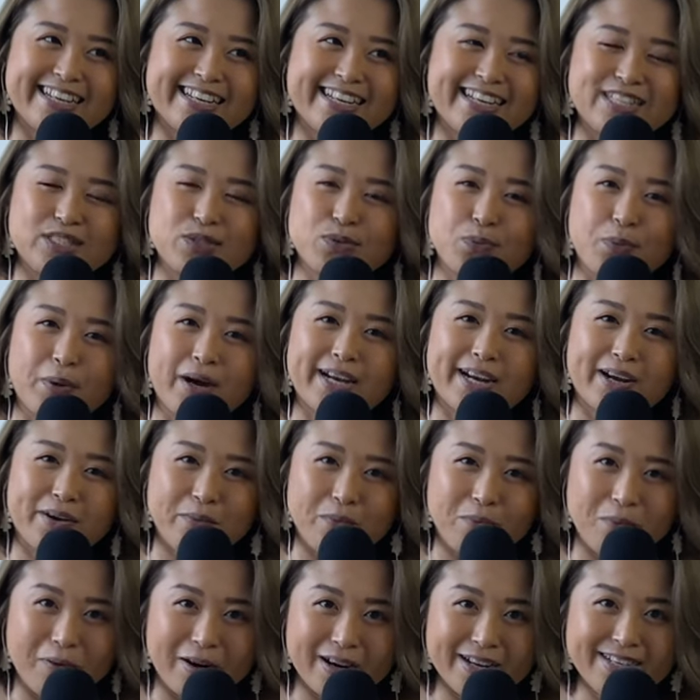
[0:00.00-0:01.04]
that it's what I
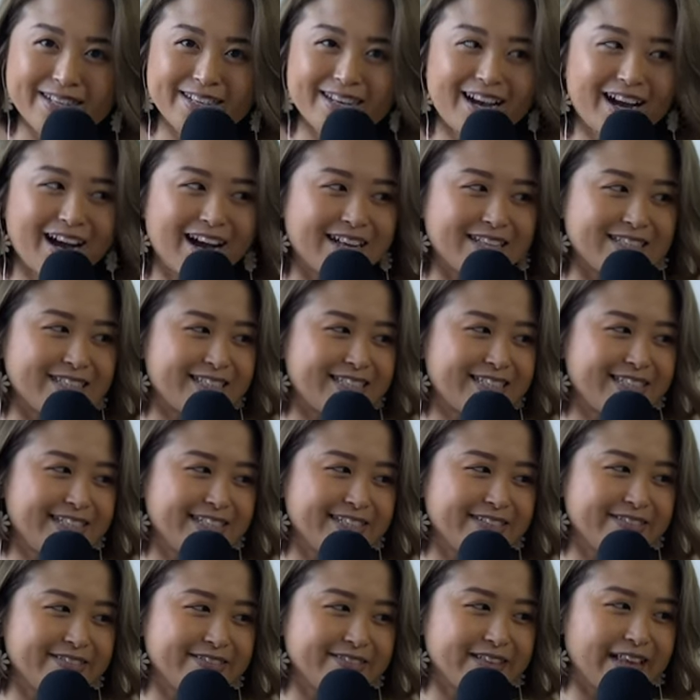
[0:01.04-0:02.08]
want
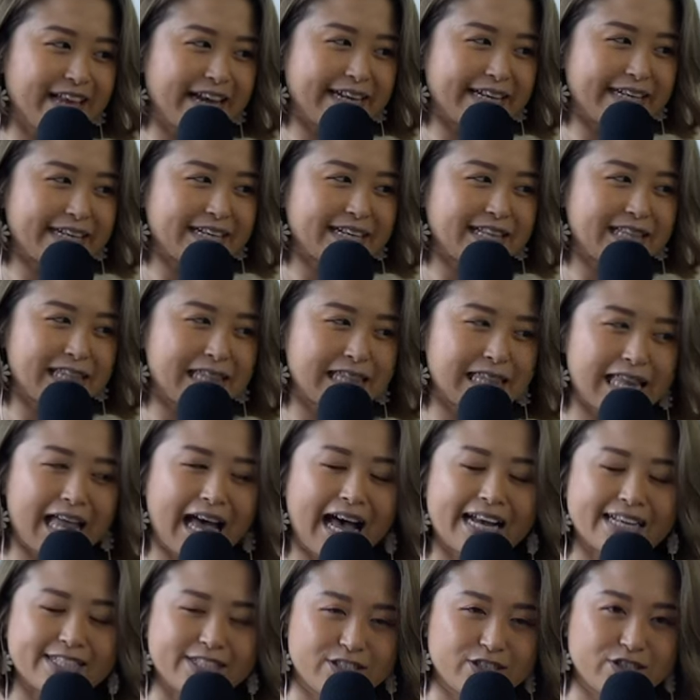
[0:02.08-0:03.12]
until like
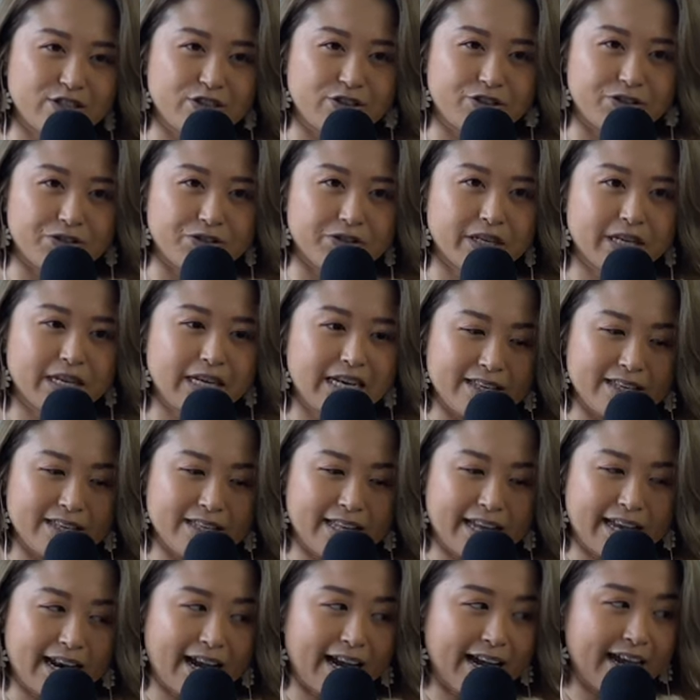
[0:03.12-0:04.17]
last year
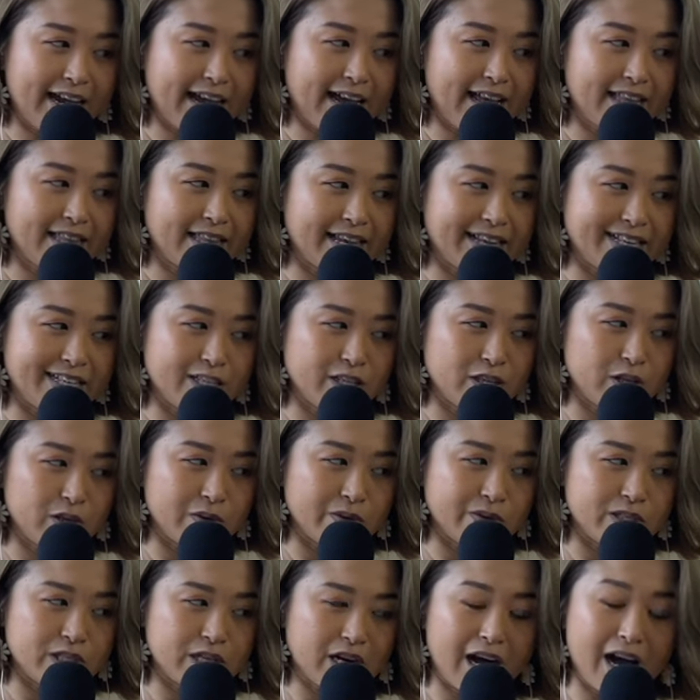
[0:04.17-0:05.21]
that I had that
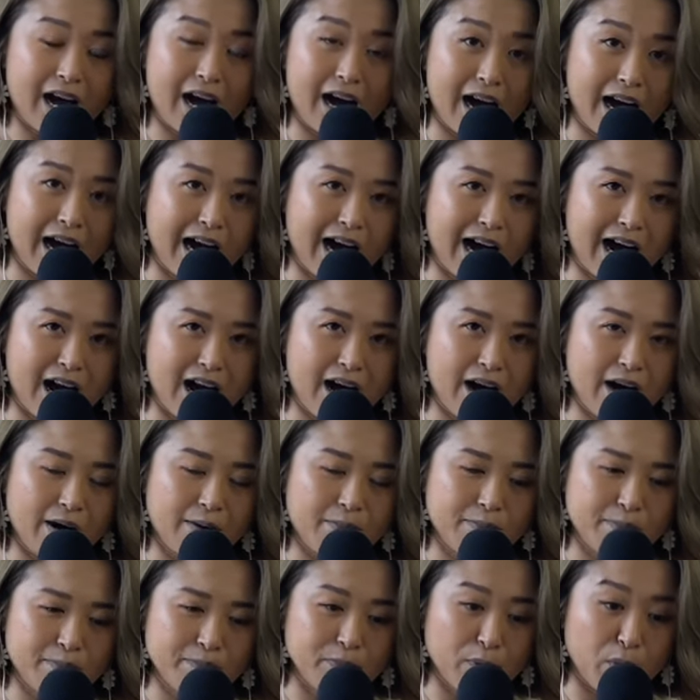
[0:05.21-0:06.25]
huge aha
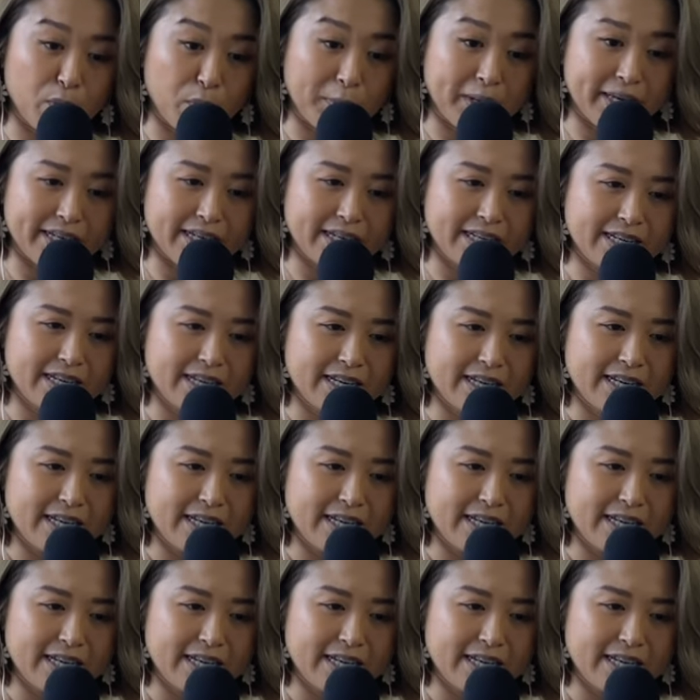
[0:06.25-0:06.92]
moment.